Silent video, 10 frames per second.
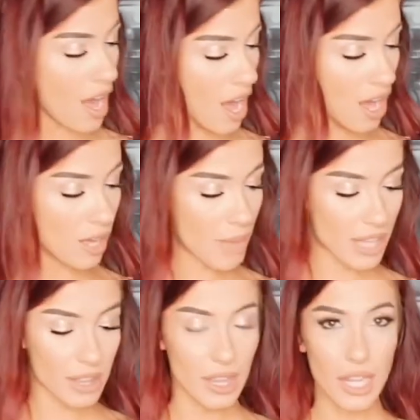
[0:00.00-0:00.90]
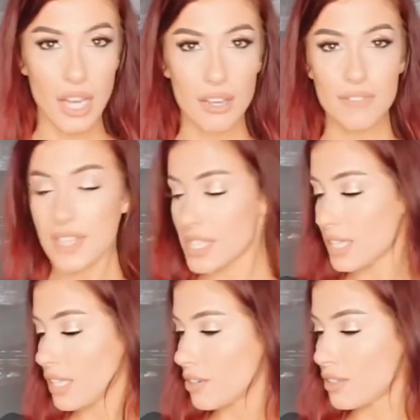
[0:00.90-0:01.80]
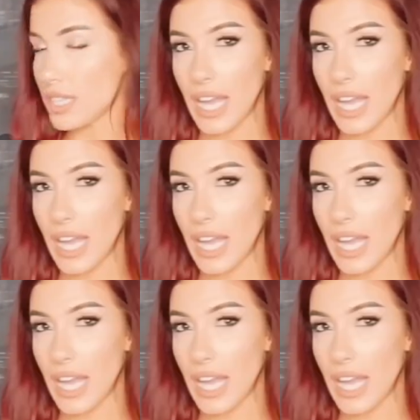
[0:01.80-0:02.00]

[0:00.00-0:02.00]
I love this little